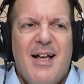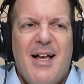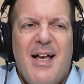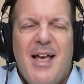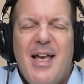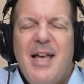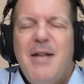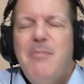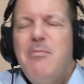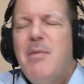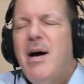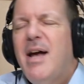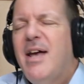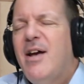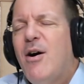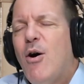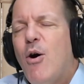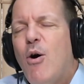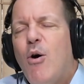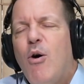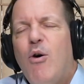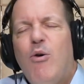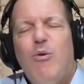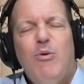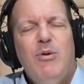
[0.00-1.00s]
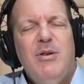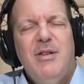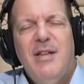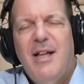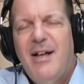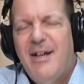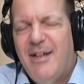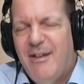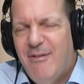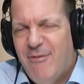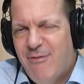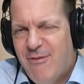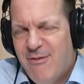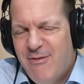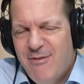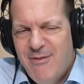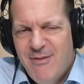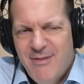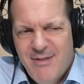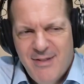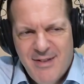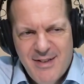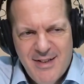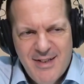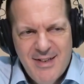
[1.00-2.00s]
In my whole
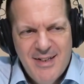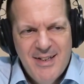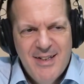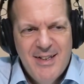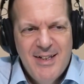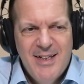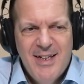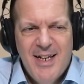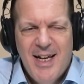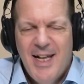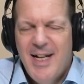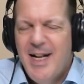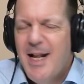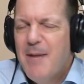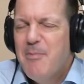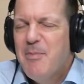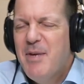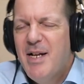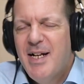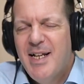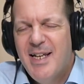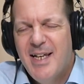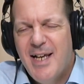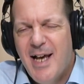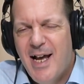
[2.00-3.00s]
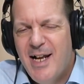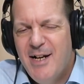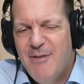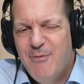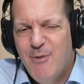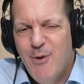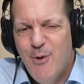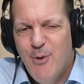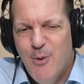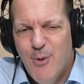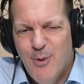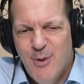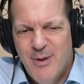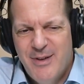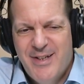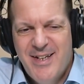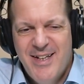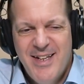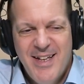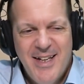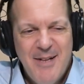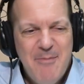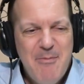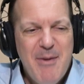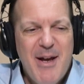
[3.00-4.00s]
life, and I'm getting kind of old,
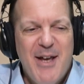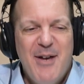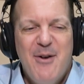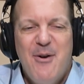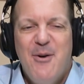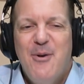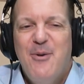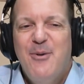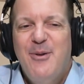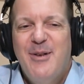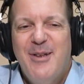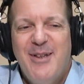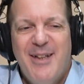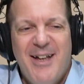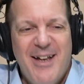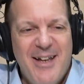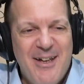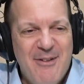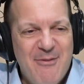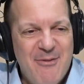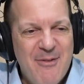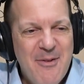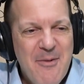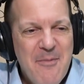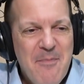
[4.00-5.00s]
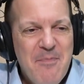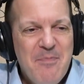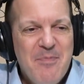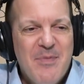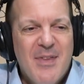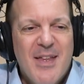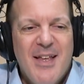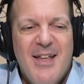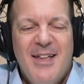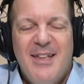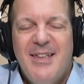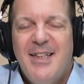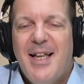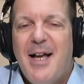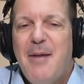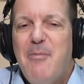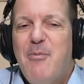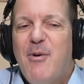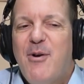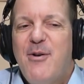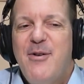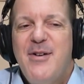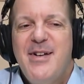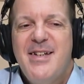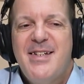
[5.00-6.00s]
in my whole life,
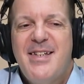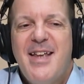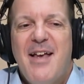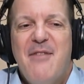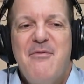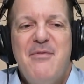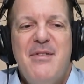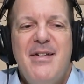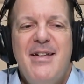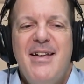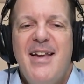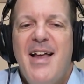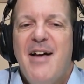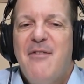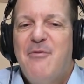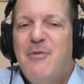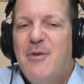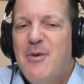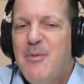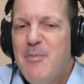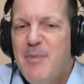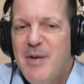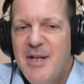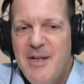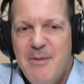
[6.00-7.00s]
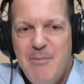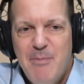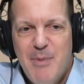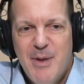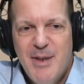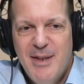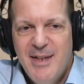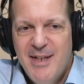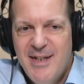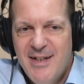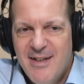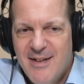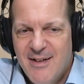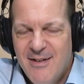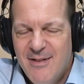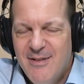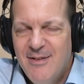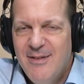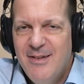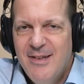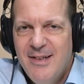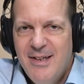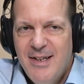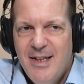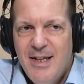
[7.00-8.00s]
libraries have never been
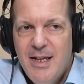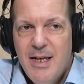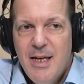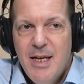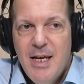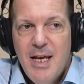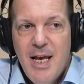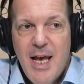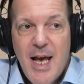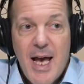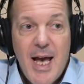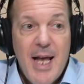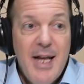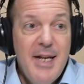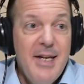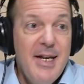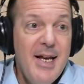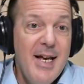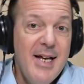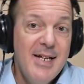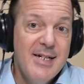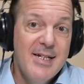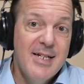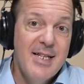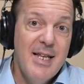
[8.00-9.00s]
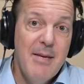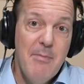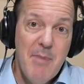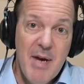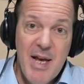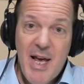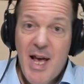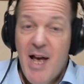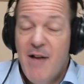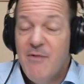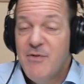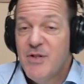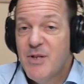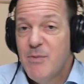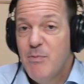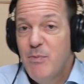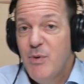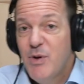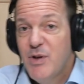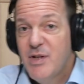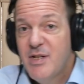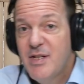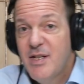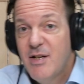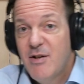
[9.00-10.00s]
political. And yes, they may have some
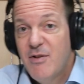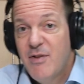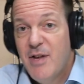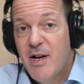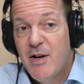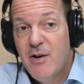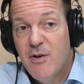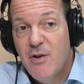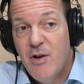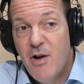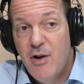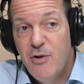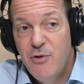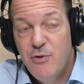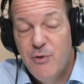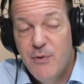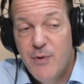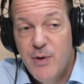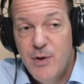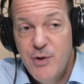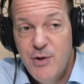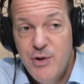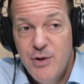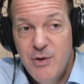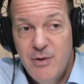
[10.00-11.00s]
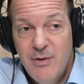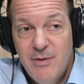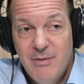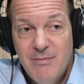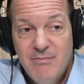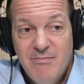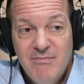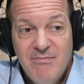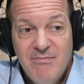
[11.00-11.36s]
books there that are controversial.